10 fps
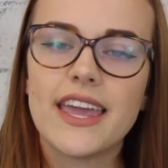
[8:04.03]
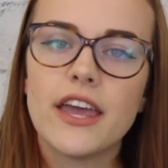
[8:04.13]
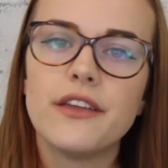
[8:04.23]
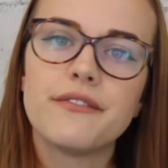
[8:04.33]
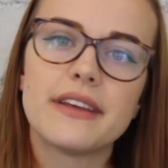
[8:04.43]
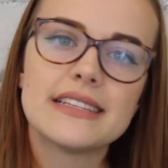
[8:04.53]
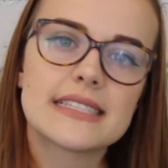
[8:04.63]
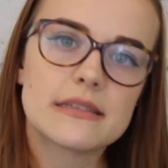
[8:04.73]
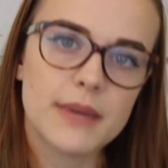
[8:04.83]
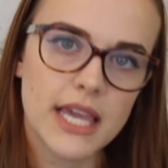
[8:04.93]

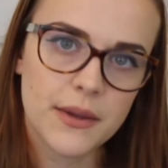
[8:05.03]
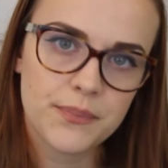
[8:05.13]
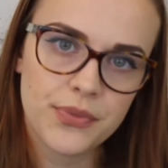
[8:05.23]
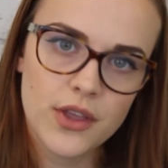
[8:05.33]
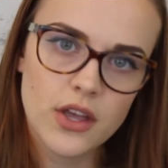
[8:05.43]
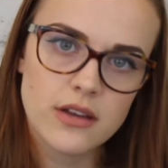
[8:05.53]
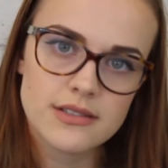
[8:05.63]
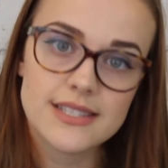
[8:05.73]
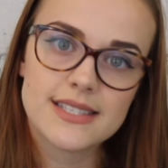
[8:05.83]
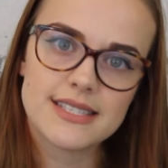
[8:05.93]
convinced me
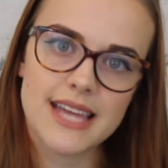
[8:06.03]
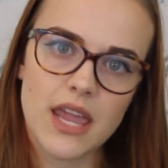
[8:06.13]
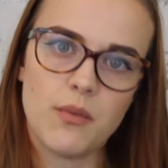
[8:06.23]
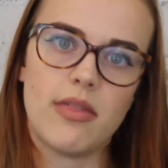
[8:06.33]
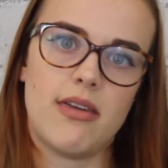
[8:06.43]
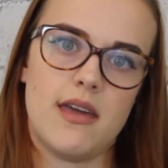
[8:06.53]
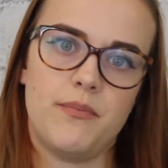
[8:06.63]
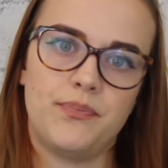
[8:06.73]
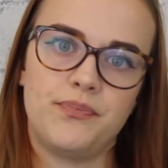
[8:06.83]
to stay with him.